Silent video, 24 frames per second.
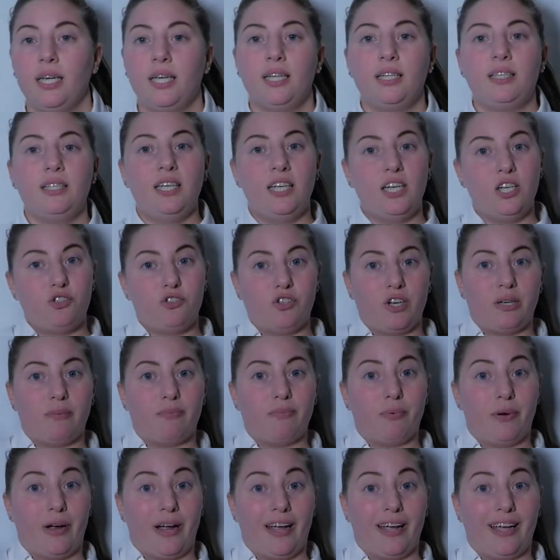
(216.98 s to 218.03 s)
Need a
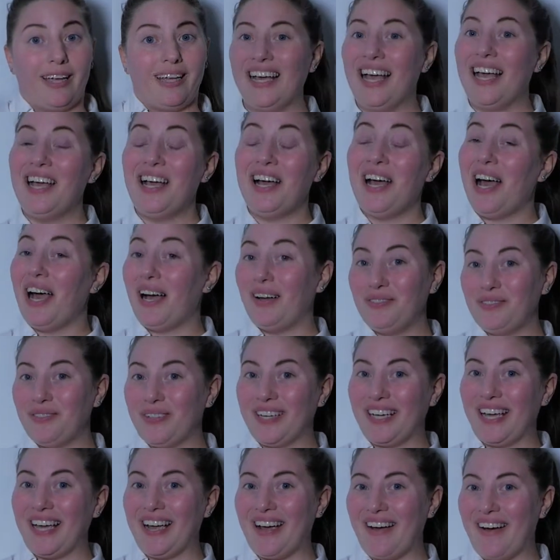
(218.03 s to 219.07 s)
drink break. I'm
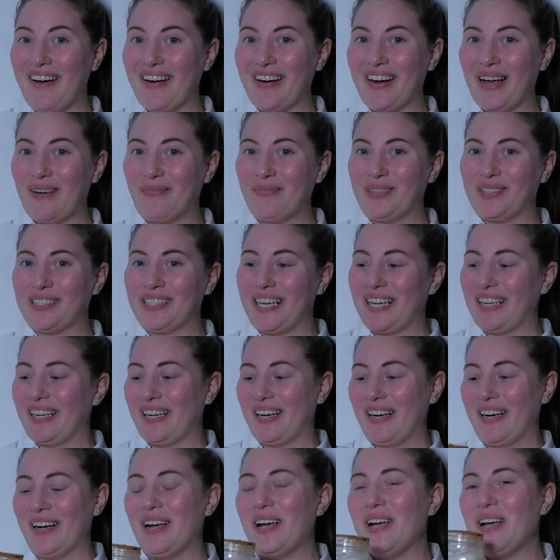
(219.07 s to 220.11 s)
drinking a hard apple cider.